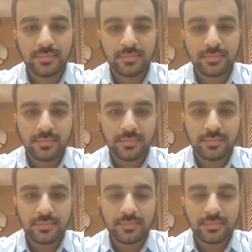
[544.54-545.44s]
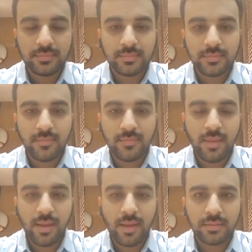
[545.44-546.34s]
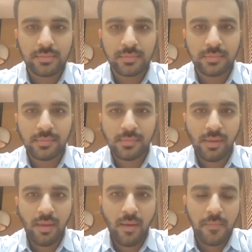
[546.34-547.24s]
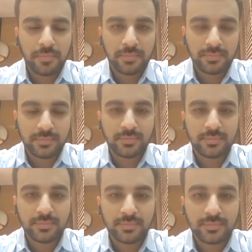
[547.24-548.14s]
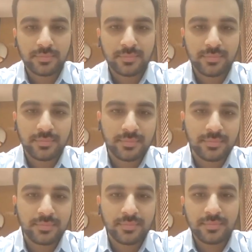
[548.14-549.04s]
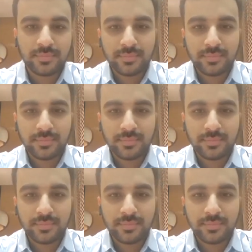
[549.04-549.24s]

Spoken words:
(not speaking)